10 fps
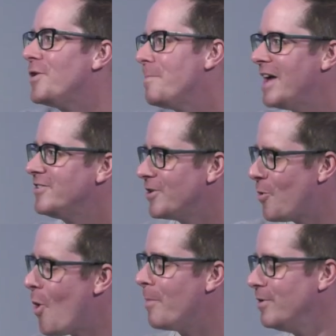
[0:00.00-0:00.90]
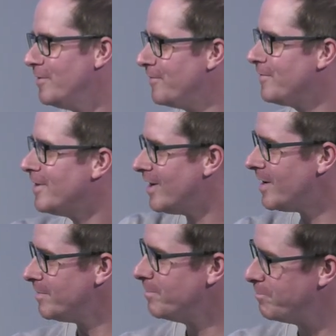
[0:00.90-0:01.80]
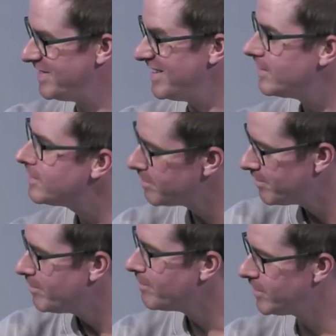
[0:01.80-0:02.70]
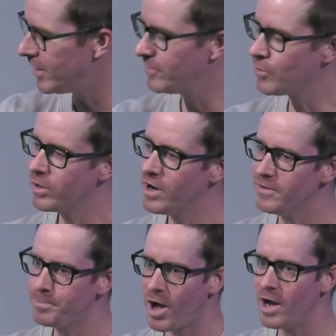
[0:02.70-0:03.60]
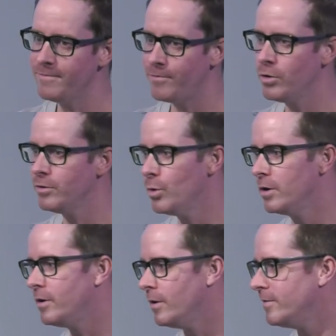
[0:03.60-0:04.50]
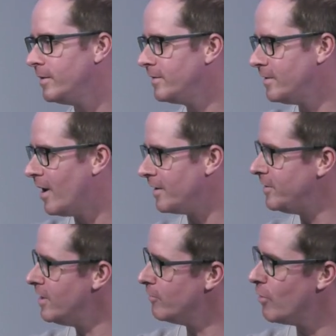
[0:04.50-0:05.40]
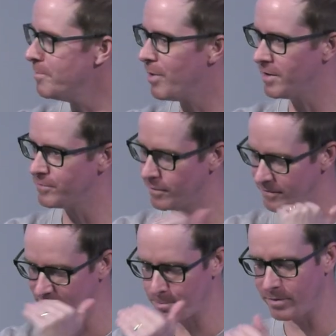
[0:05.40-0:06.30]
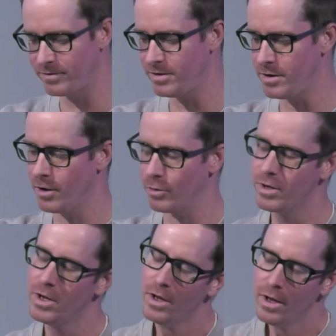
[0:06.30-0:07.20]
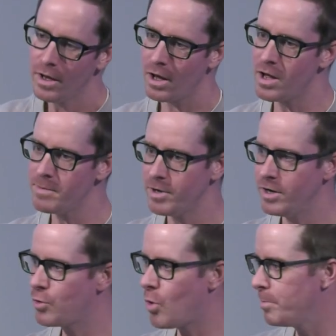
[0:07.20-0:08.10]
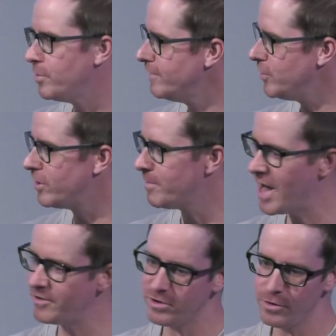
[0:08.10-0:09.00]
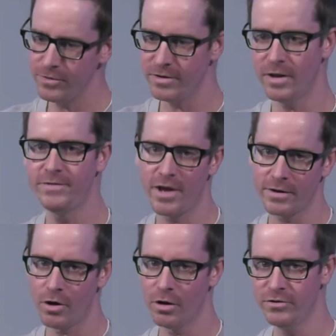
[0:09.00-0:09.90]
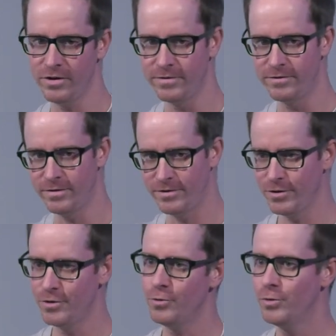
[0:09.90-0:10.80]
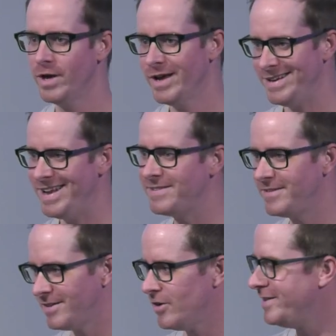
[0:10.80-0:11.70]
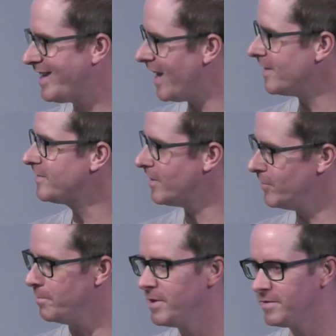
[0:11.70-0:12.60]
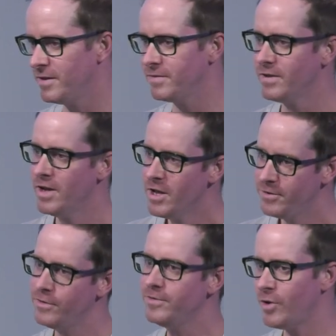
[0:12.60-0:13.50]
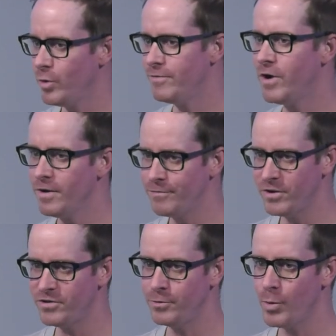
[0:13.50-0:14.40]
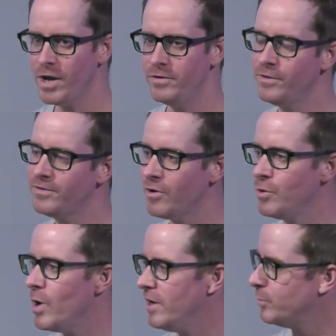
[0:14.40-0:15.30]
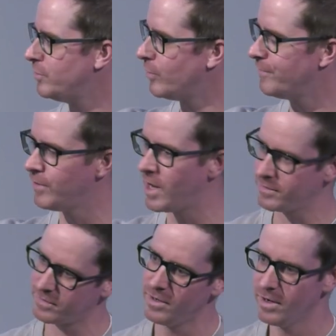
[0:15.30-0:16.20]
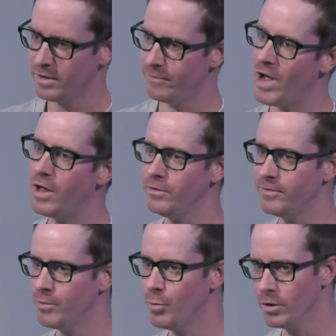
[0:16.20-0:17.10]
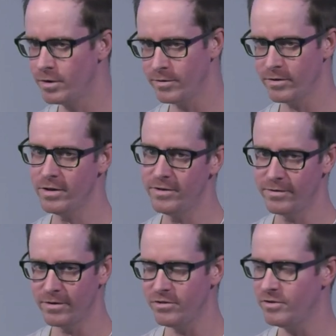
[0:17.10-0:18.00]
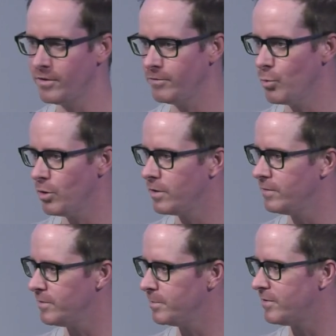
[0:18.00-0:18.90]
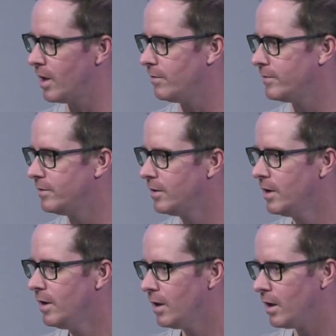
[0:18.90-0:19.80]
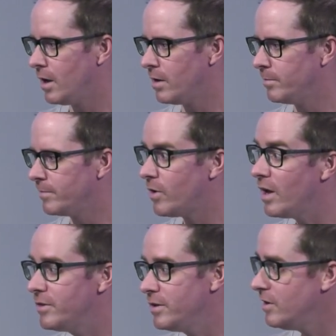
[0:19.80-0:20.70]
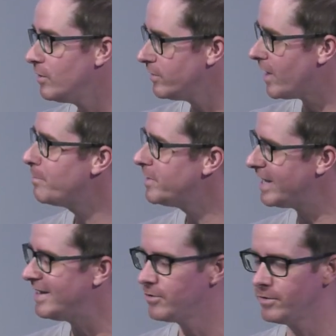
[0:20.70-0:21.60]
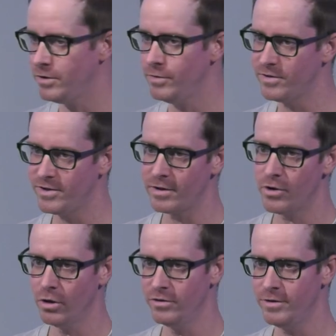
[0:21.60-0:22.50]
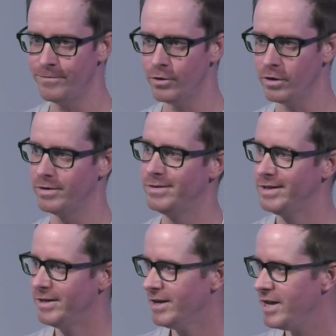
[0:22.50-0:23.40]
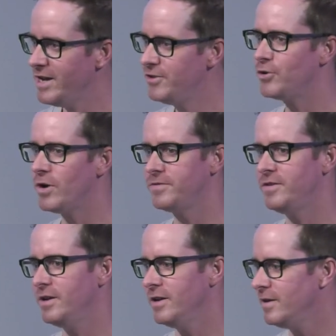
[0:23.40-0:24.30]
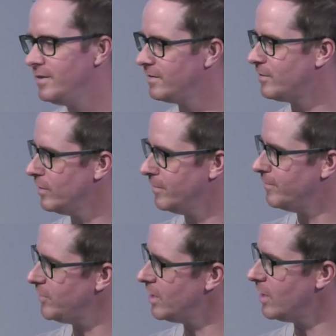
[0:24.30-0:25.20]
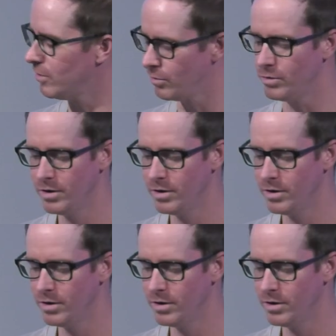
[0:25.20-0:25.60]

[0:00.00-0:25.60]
imagine a cooperative business that's organized by and for the workers. That's not, you know, run by a sort of separate CEO. In a cooperative, you can imagine using these technologies to do necessary tasks of the business, do so in a very efficient way, and do so in ways which reflect the values of the workers and the decisions of the workers themselves. So I think, you know, there's that potential to use the technology for interesting sort of, you know,